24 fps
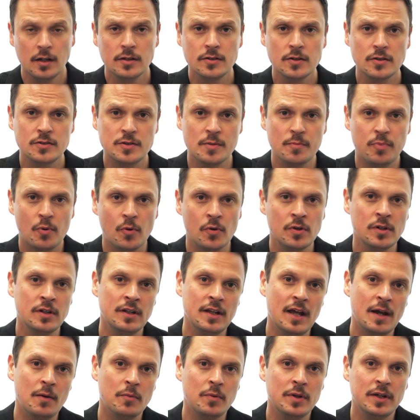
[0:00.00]
So it's important
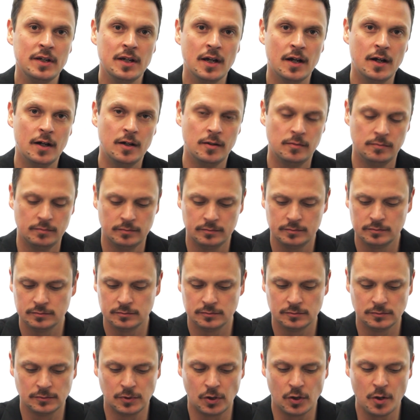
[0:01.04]
that we
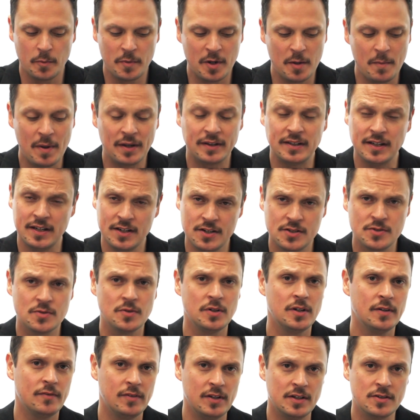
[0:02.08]
learn a bit about the
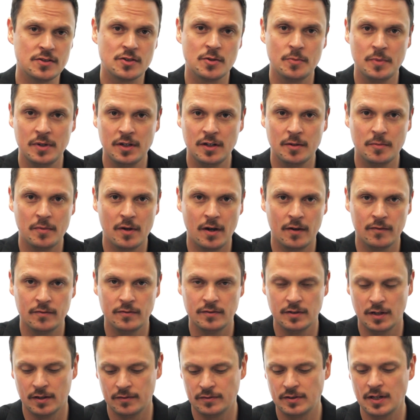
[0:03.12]
history of the instrument
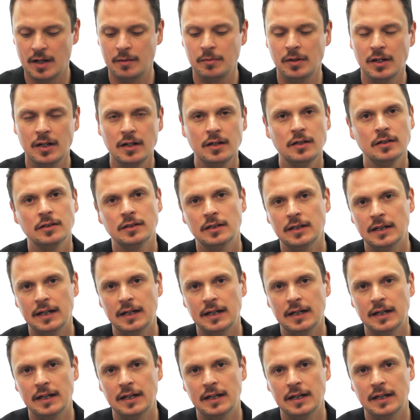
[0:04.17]
of tabla.